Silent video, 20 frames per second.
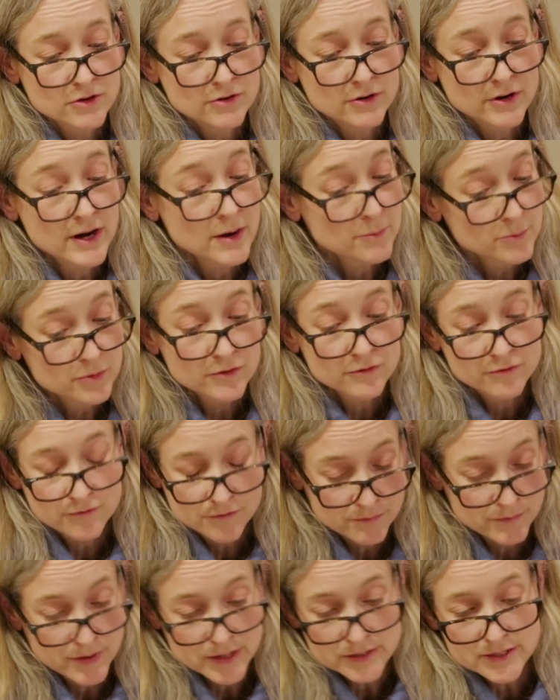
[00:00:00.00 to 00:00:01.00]
on a number
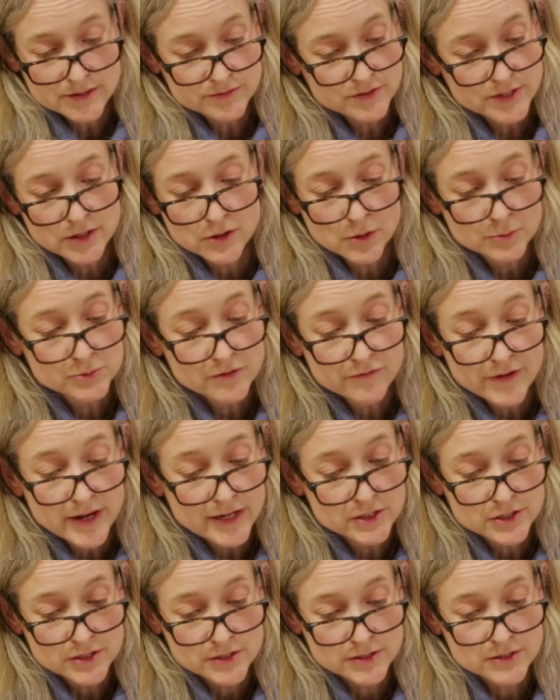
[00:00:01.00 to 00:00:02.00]
of, as I've said,
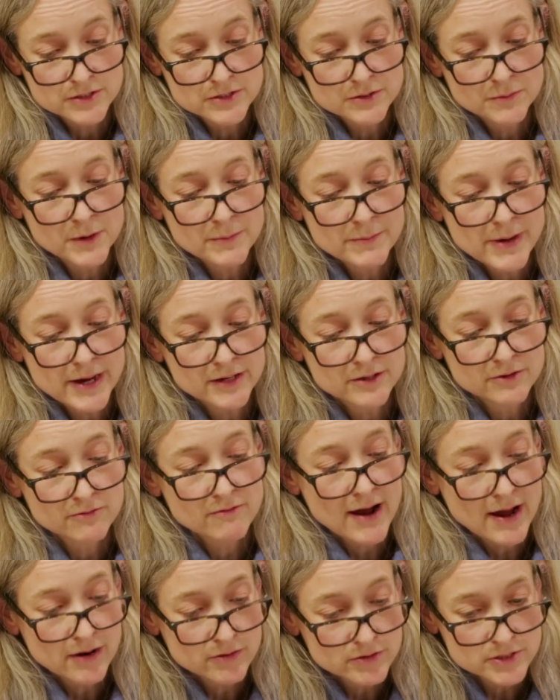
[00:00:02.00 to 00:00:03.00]
observations to be made
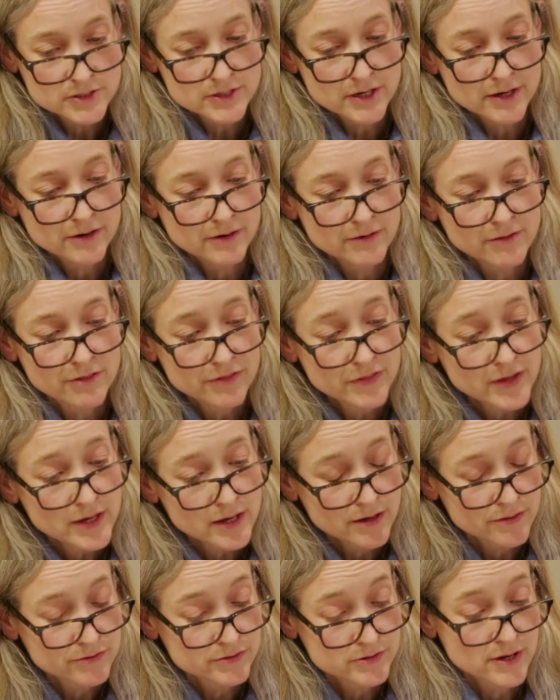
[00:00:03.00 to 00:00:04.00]
around a certain
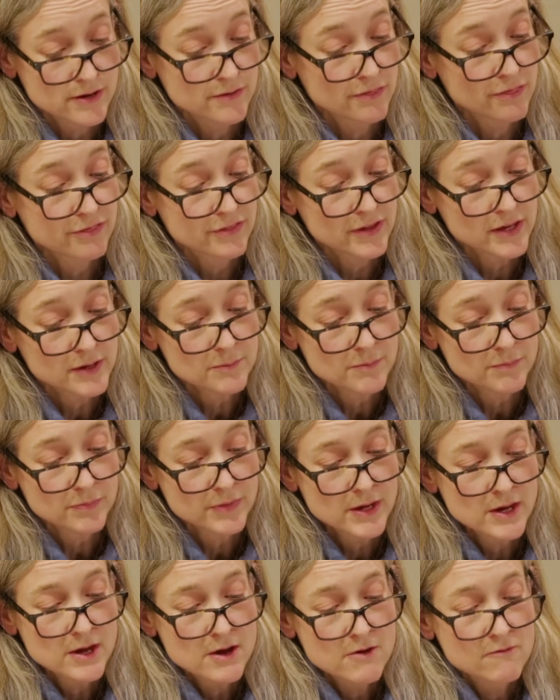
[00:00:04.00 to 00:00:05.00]
theme,
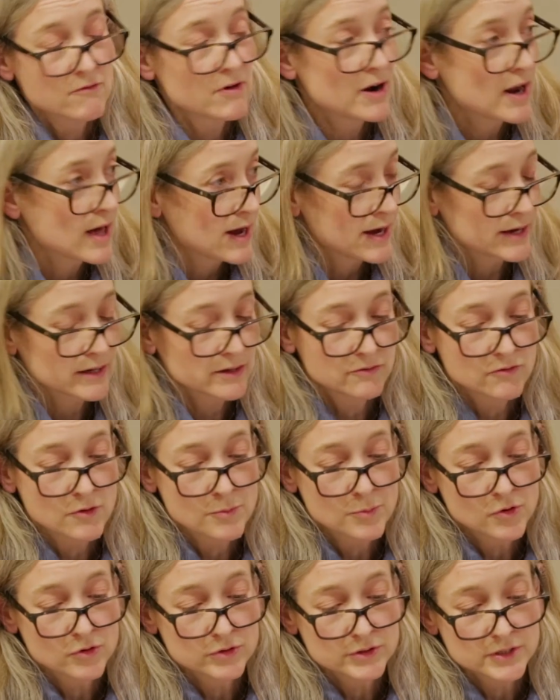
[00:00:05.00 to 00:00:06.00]
relying and
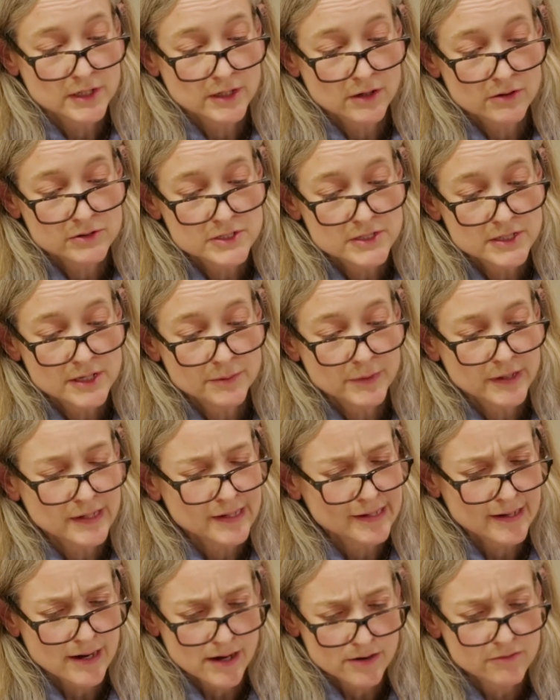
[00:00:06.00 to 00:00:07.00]
reporting on
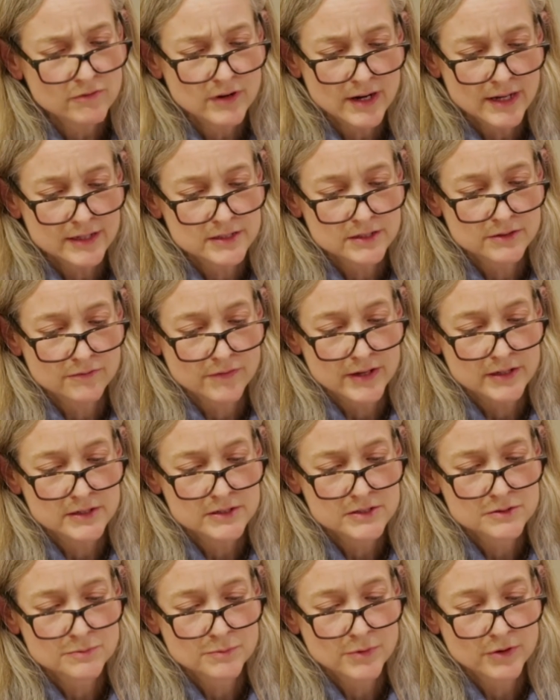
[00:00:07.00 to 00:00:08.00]
seemingly unrelated
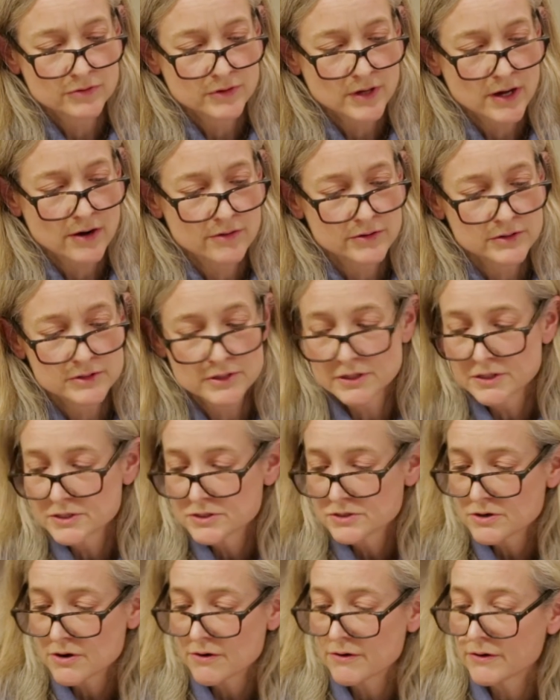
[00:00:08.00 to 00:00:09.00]
events, both current and
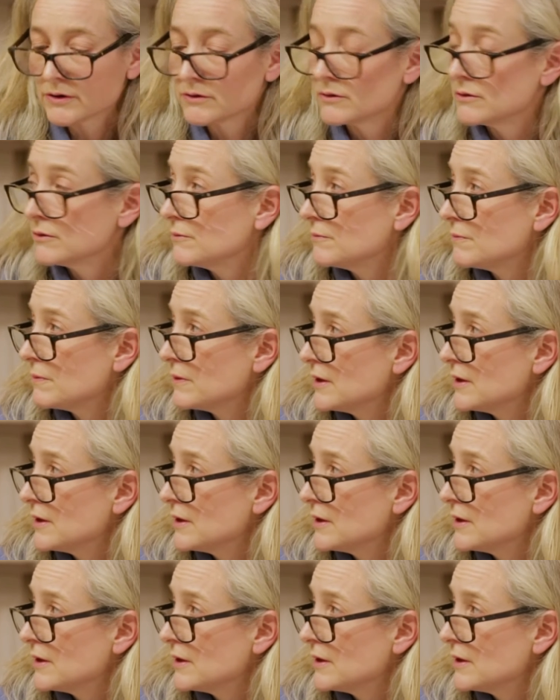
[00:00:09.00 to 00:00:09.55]
historical.